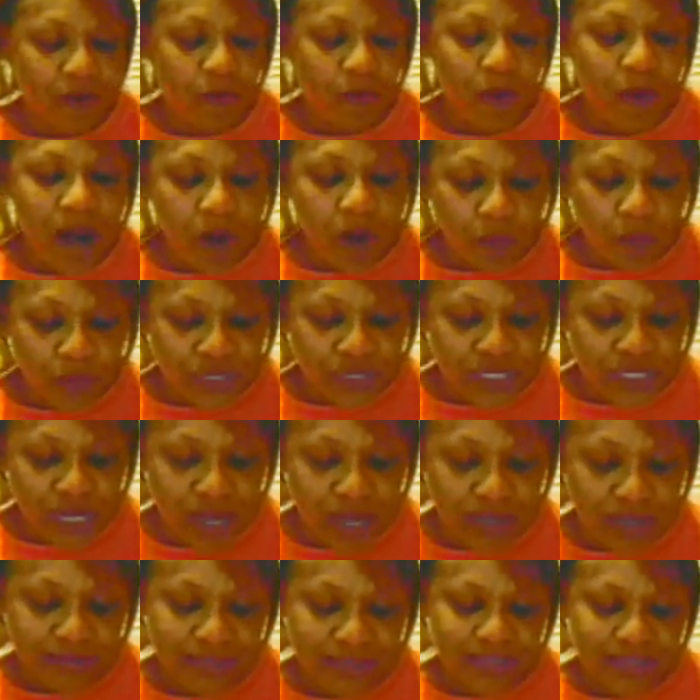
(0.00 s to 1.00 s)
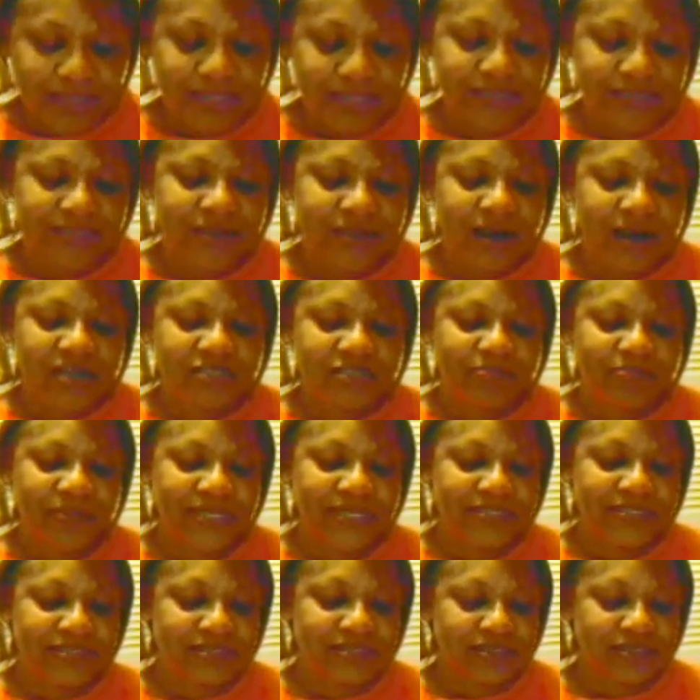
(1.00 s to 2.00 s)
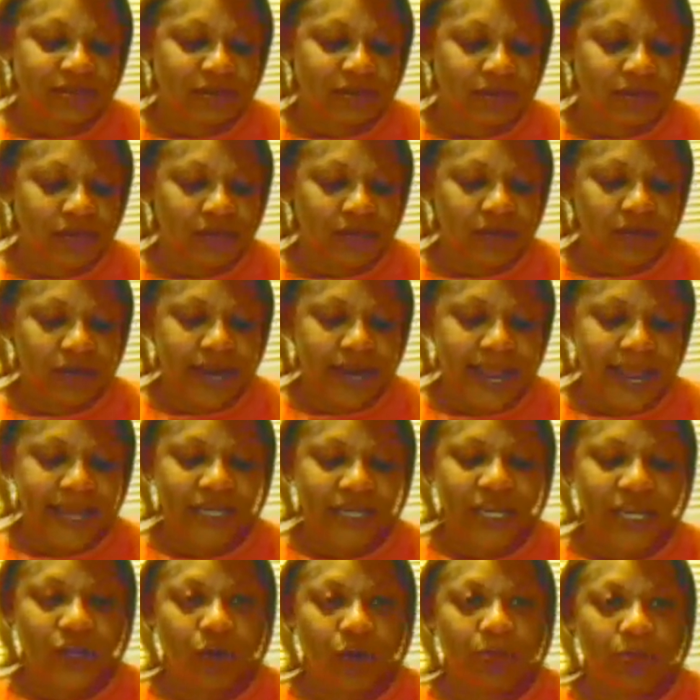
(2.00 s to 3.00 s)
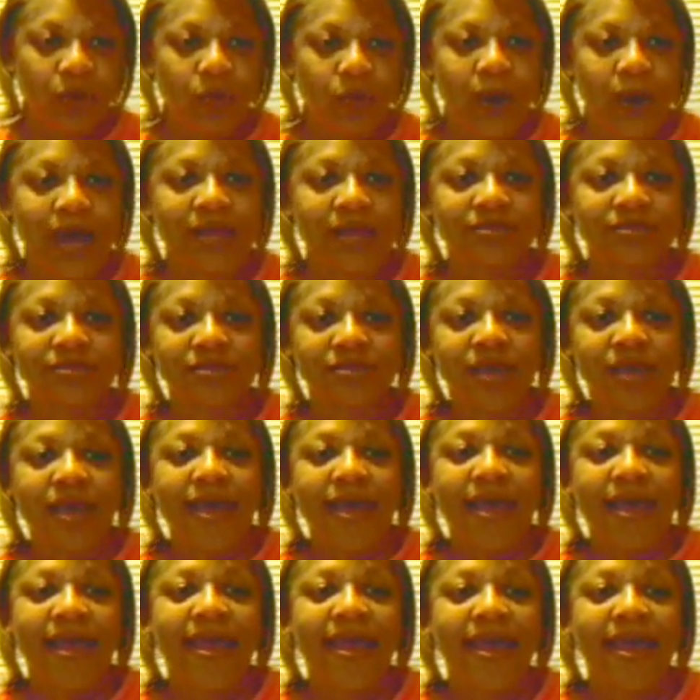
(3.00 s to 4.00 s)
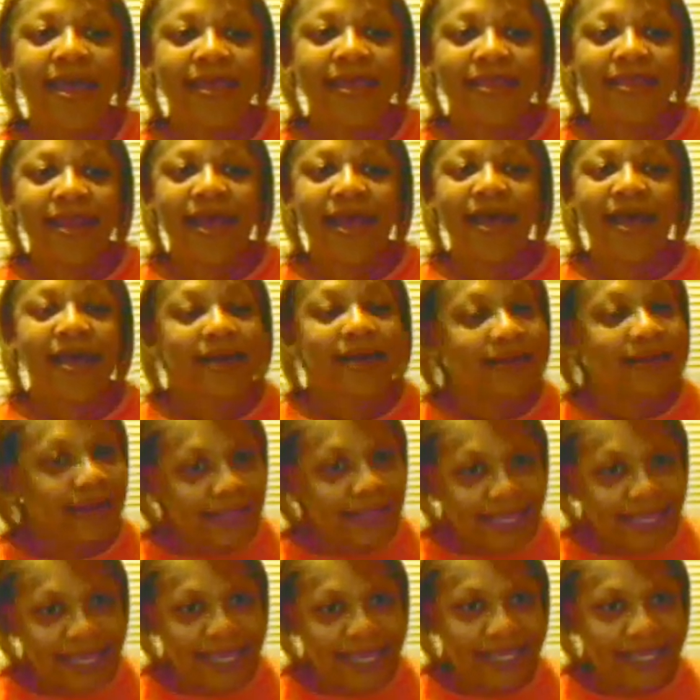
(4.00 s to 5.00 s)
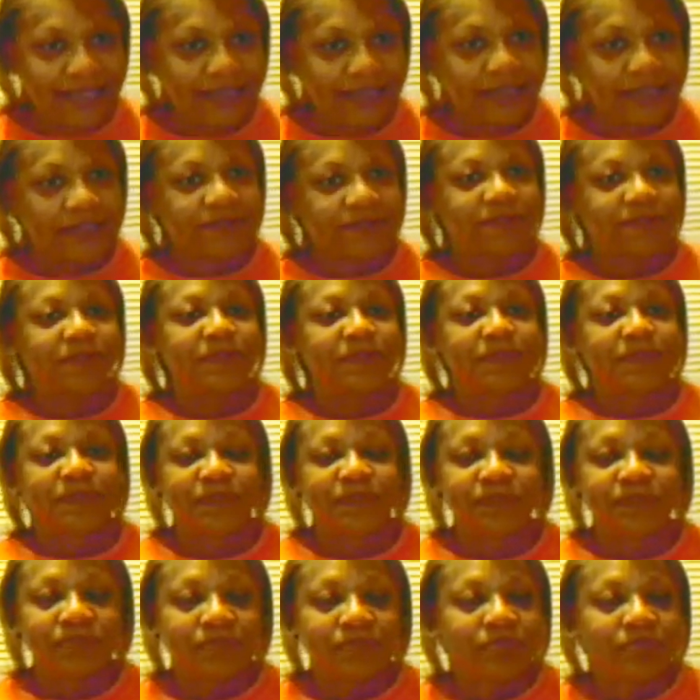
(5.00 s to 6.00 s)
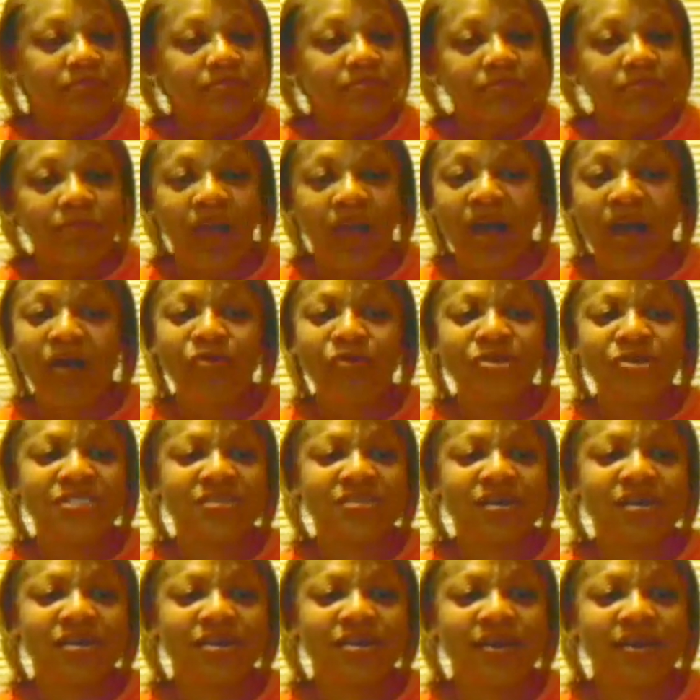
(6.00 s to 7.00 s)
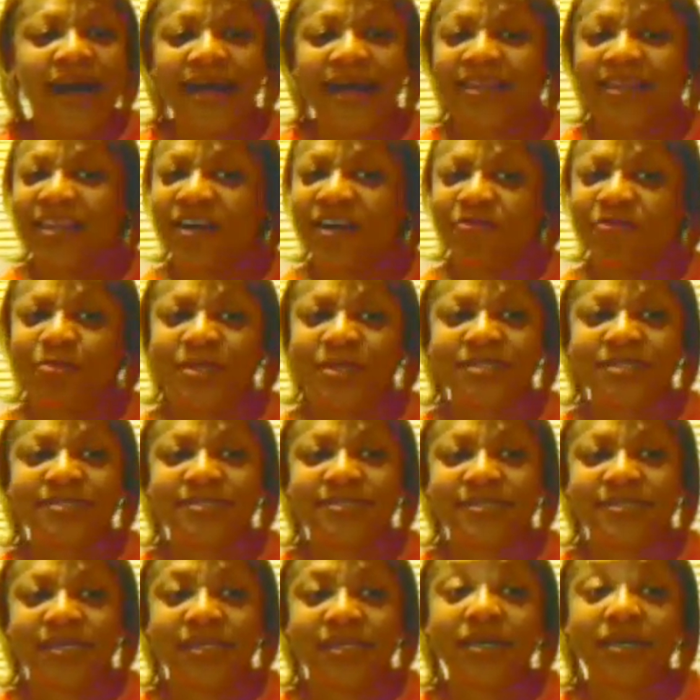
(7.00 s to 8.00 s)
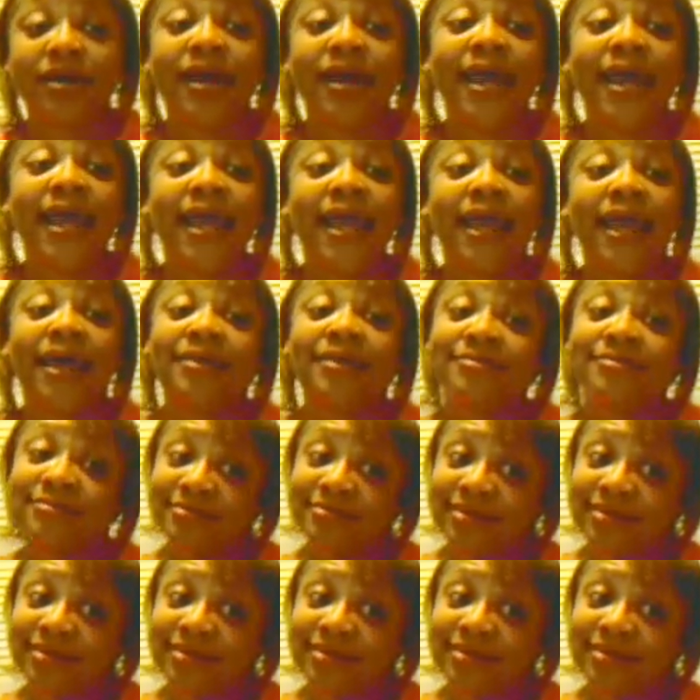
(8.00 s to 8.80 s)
While We're Young. Now, this stars Ben Stiller and Naomi Watts. And, again, I always tell you, I love Ben Stiller and